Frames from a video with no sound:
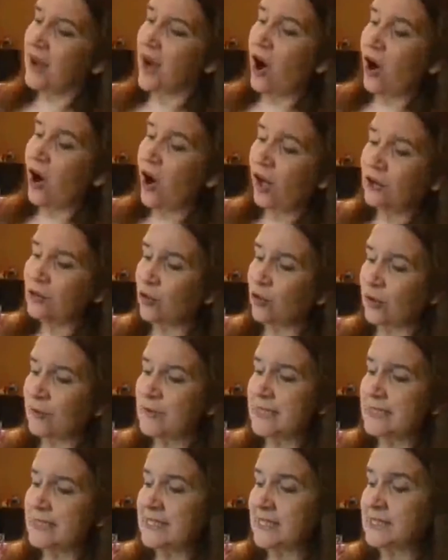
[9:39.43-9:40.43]
All
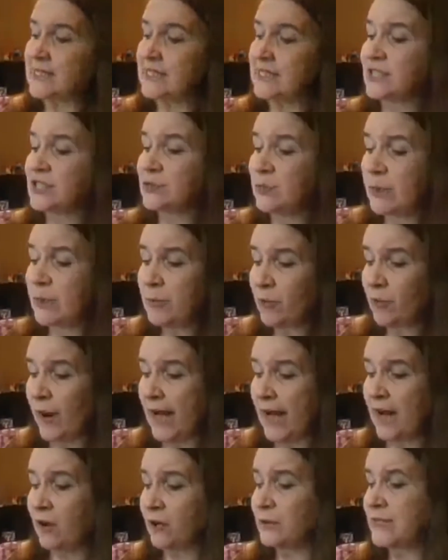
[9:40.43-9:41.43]
Norman does is swim
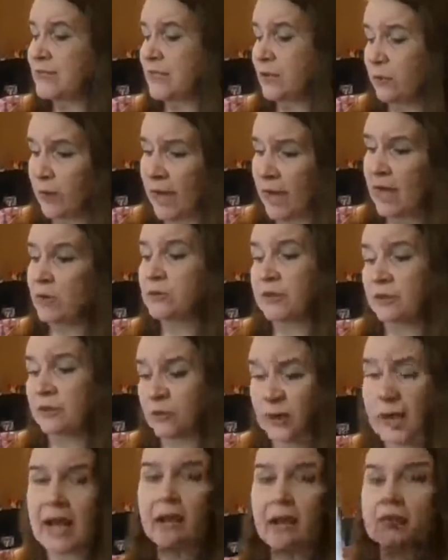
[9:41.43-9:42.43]
around and around
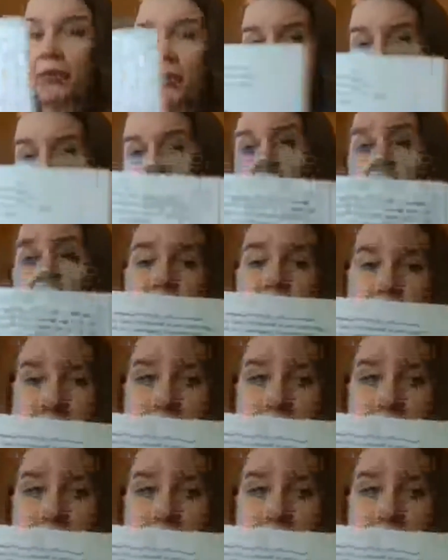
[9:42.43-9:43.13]
and round and round and